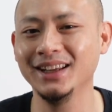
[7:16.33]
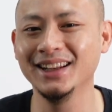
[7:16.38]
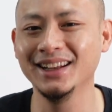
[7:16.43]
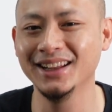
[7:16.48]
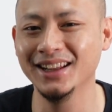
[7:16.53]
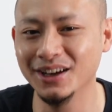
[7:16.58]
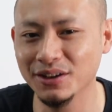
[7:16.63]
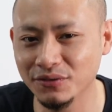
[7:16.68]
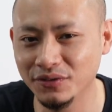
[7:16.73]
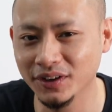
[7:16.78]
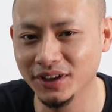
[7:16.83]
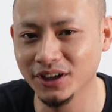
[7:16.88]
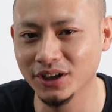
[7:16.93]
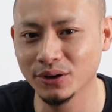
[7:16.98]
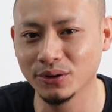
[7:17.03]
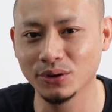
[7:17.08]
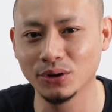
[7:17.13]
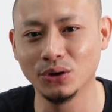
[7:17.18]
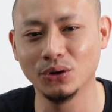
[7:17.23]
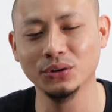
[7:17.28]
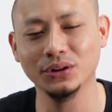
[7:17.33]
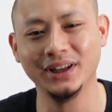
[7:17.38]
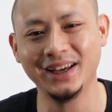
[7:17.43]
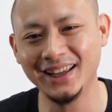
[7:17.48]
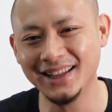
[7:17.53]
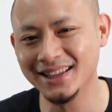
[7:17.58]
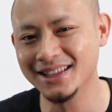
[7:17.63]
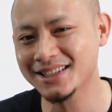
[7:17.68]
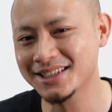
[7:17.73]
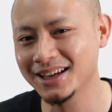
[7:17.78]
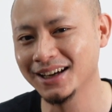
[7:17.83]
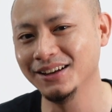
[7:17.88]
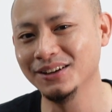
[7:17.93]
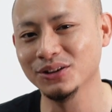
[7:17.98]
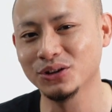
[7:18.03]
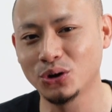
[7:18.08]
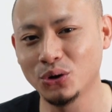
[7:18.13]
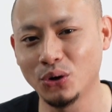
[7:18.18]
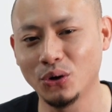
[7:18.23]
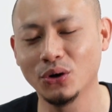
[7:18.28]
11-year-old
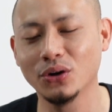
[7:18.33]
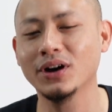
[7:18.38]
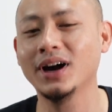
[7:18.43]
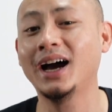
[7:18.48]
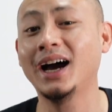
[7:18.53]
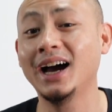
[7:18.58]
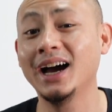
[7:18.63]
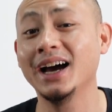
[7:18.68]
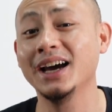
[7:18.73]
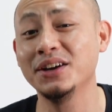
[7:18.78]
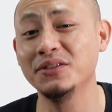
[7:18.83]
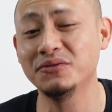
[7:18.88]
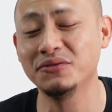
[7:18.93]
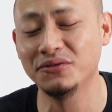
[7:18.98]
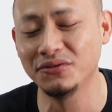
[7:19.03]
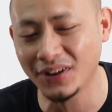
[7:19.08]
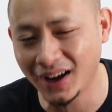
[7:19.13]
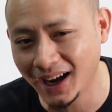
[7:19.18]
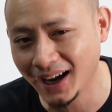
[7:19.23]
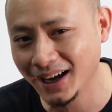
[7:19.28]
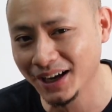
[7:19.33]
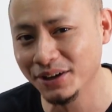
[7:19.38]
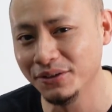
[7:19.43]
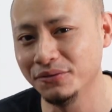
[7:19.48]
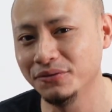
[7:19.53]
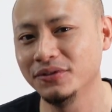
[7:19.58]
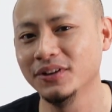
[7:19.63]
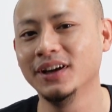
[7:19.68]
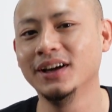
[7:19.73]
Intel Core i5